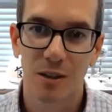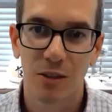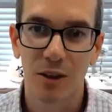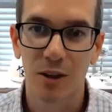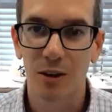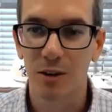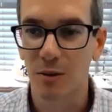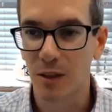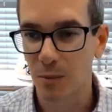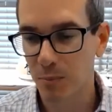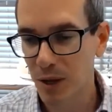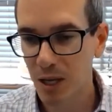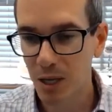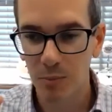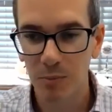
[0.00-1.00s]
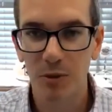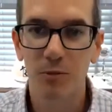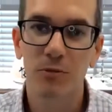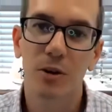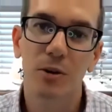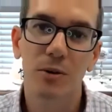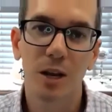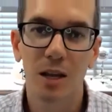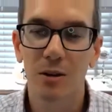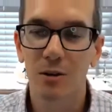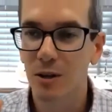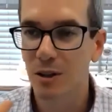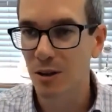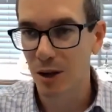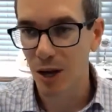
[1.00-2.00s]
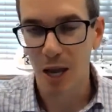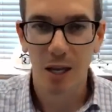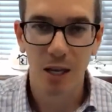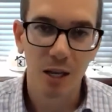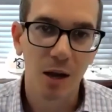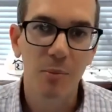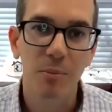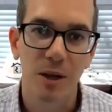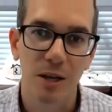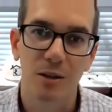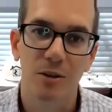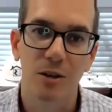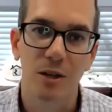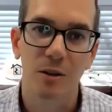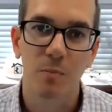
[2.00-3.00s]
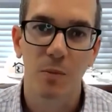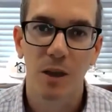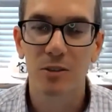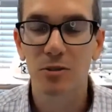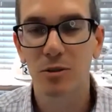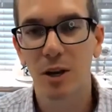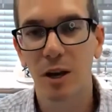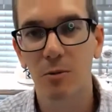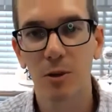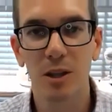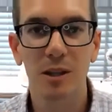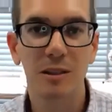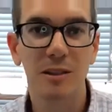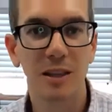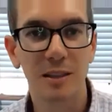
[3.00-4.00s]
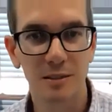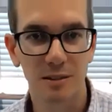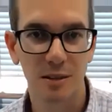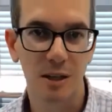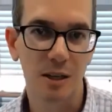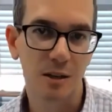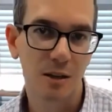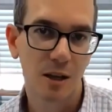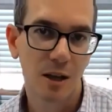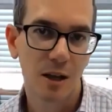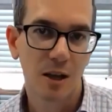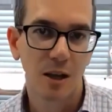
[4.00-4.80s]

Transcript: They're picking up the phone angry, they're hanging up angry. And so not really listening.